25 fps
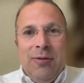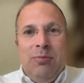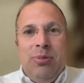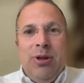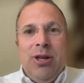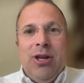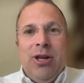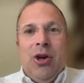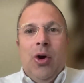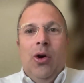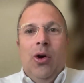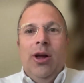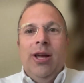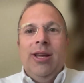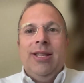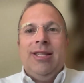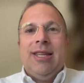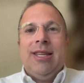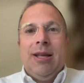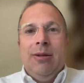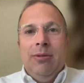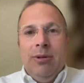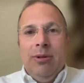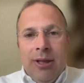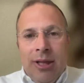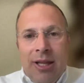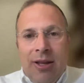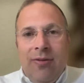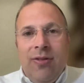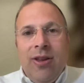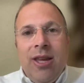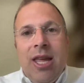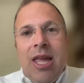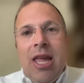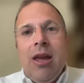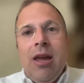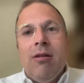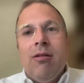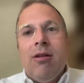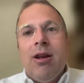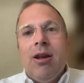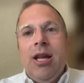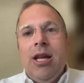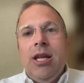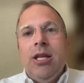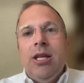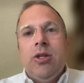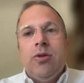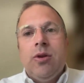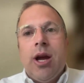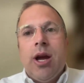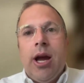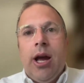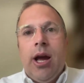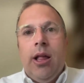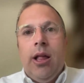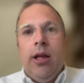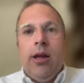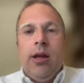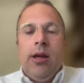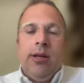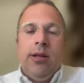Because living here in Israel